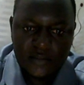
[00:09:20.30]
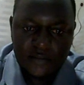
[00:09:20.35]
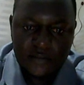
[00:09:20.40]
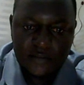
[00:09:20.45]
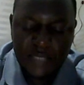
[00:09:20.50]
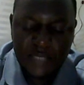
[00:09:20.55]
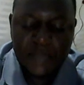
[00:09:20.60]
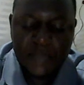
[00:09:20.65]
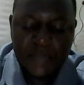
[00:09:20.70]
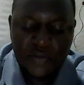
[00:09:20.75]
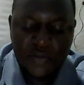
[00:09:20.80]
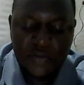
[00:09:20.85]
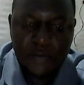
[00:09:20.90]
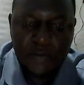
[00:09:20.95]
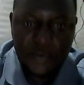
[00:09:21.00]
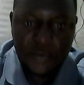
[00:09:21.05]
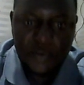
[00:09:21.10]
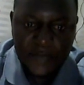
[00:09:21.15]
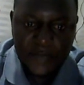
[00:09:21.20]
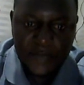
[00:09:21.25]
maybe
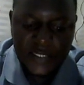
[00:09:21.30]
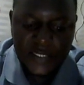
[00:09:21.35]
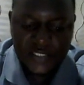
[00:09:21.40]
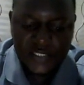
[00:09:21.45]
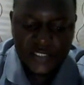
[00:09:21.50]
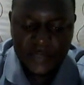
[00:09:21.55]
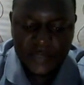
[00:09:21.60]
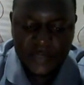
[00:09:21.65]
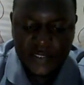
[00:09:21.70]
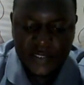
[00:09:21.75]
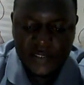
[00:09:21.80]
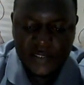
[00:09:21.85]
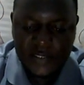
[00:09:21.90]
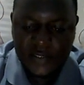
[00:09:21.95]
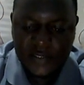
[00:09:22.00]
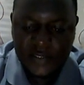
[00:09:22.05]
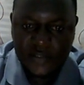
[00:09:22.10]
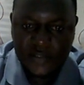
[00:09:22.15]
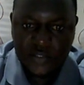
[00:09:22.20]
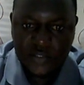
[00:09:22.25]
corporal punishments.
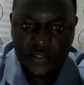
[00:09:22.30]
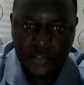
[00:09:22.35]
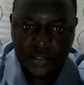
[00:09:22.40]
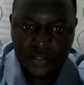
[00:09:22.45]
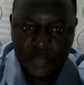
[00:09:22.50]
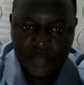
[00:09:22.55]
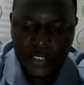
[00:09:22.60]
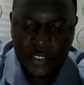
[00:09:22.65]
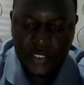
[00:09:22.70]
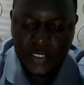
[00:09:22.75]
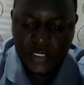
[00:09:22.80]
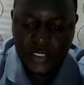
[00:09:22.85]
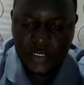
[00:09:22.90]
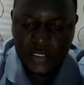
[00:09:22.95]
Corporal